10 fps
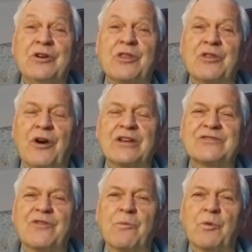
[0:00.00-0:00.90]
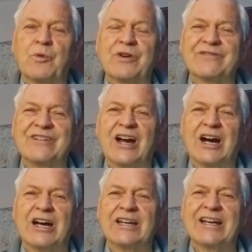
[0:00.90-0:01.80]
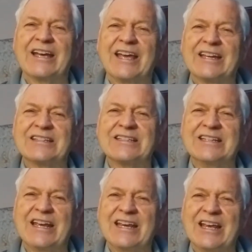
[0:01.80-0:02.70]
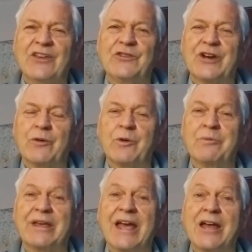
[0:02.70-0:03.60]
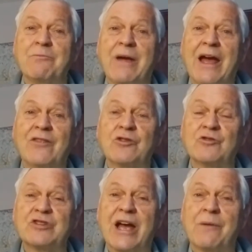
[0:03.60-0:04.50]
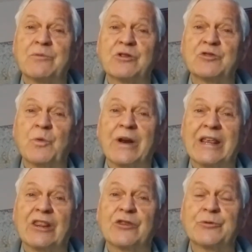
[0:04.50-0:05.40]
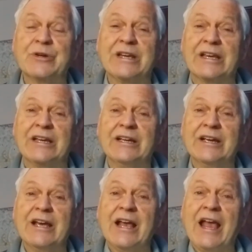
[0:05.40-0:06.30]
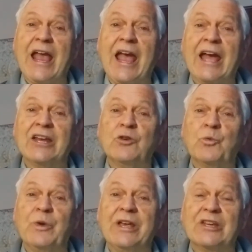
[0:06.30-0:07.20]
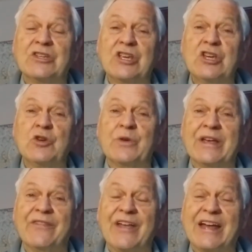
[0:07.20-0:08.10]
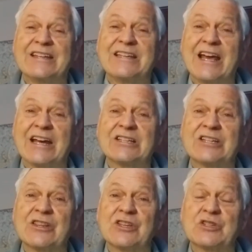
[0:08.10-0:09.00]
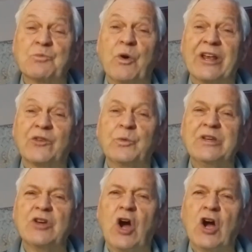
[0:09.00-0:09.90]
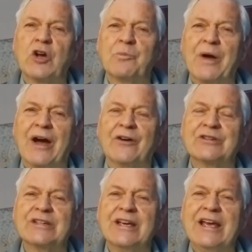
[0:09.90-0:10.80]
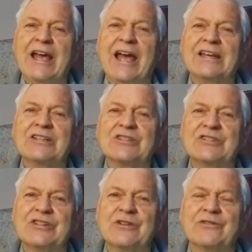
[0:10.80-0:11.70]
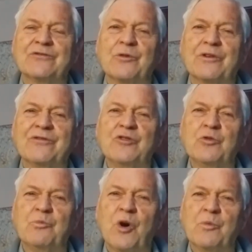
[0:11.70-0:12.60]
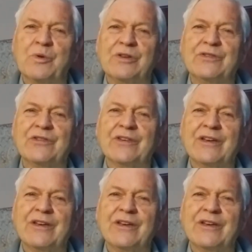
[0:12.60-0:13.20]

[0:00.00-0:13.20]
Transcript: thoughts from the Word of God again today. Yesterday, we began Matthew chapter 23, and we continue in that text this morning as we talk about and consider for a few moments